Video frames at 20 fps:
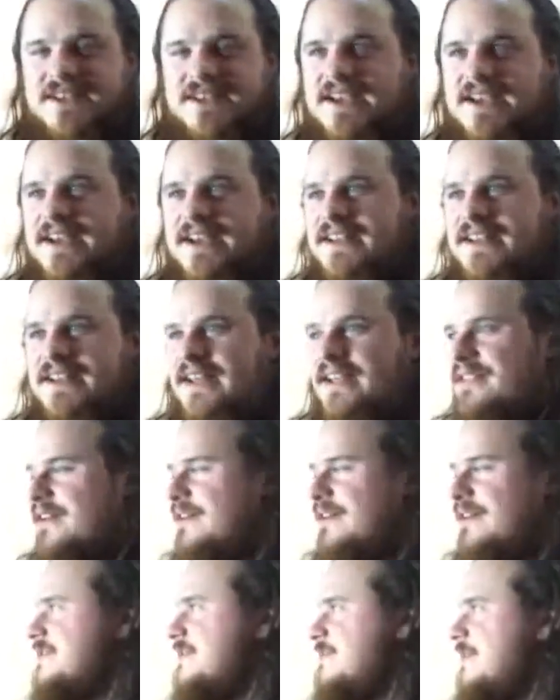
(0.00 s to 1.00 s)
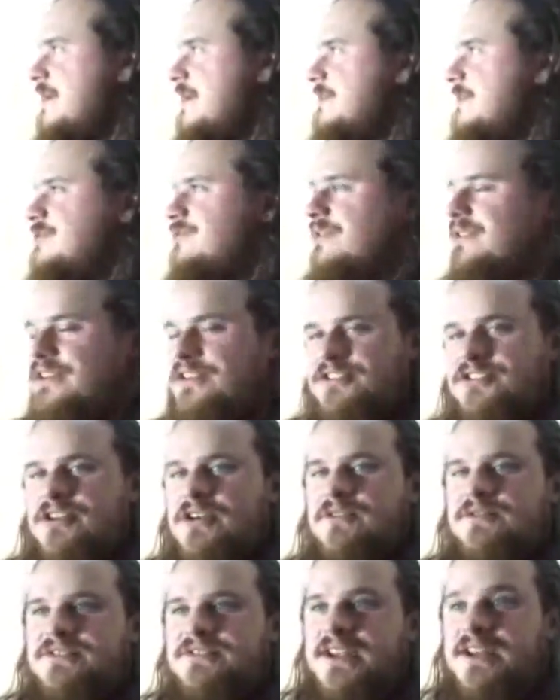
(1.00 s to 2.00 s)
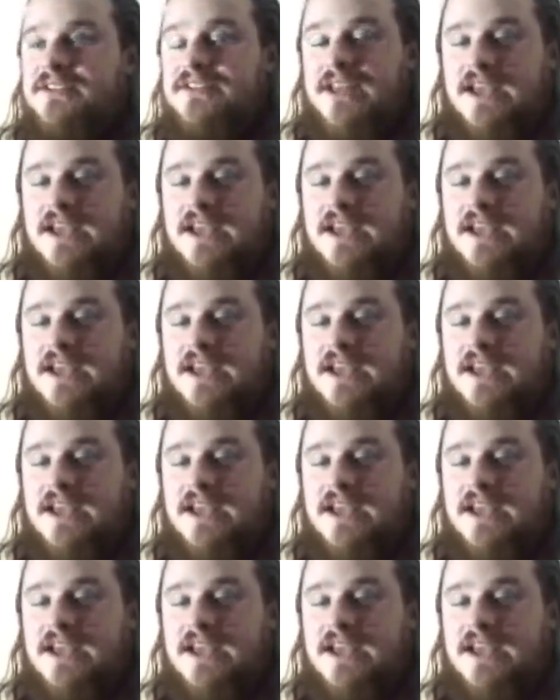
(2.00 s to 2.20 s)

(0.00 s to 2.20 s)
And there's some imagery that shows that